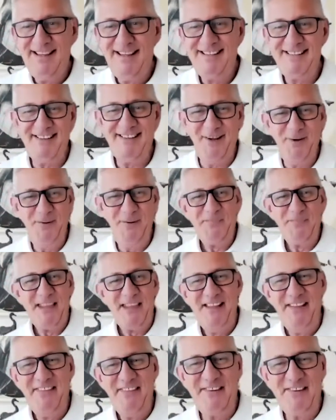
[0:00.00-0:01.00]
So
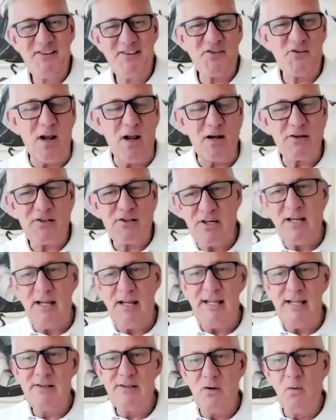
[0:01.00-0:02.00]
the structure
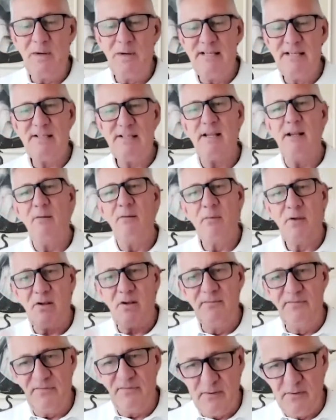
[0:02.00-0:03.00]
has always
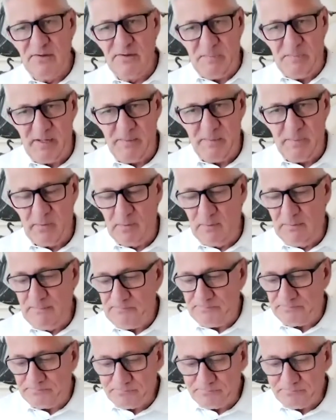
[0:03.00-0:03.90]
confused people.